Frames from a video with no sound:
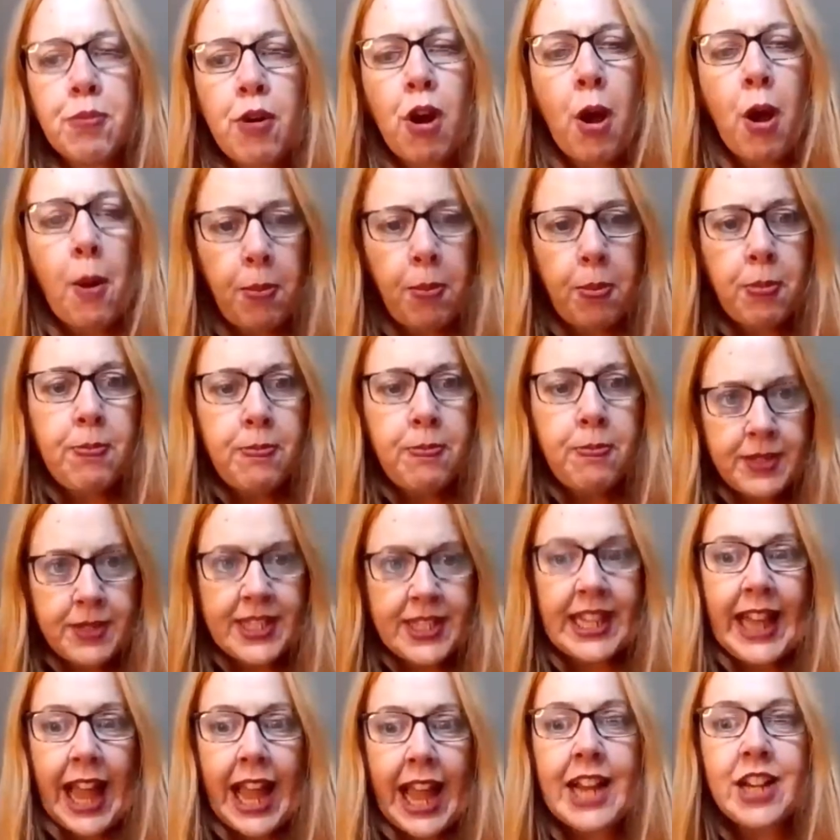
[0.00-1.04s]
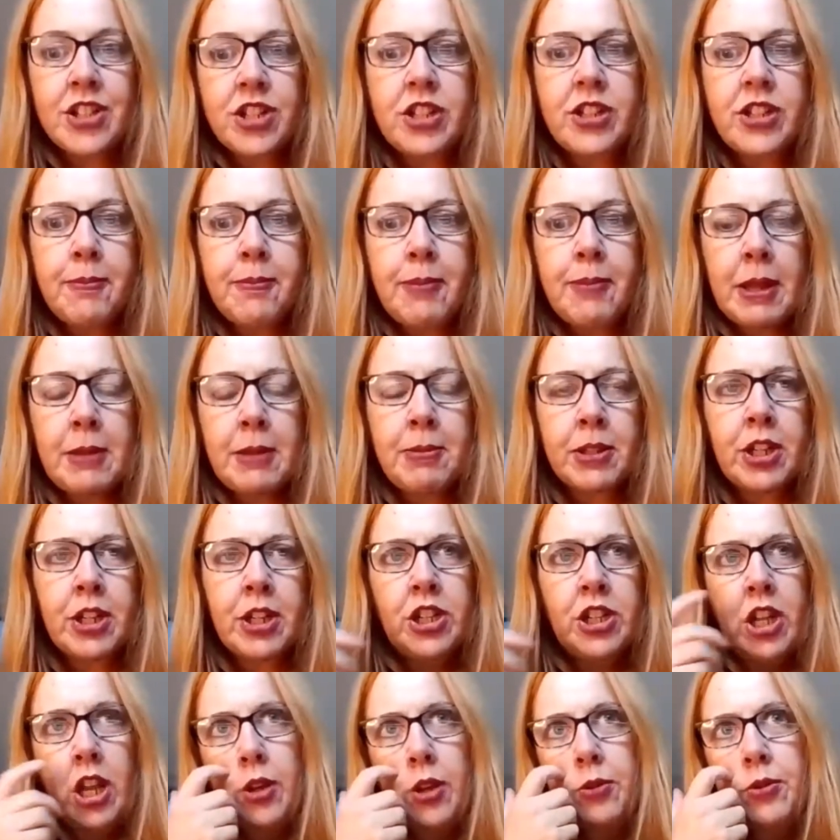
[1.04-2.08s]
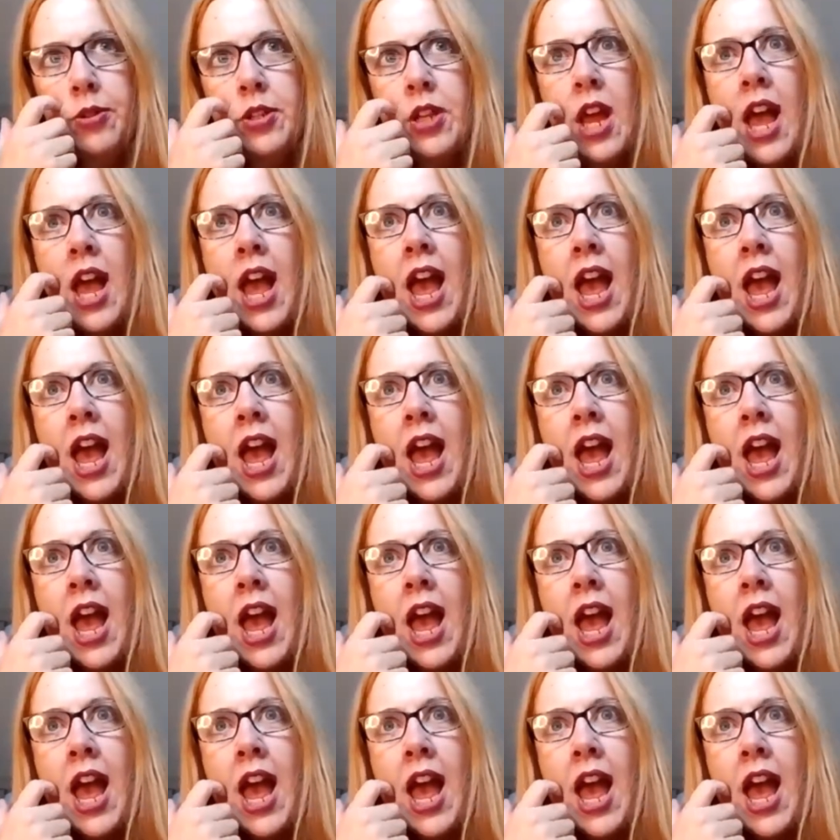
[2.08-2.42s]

prop selection that people can use.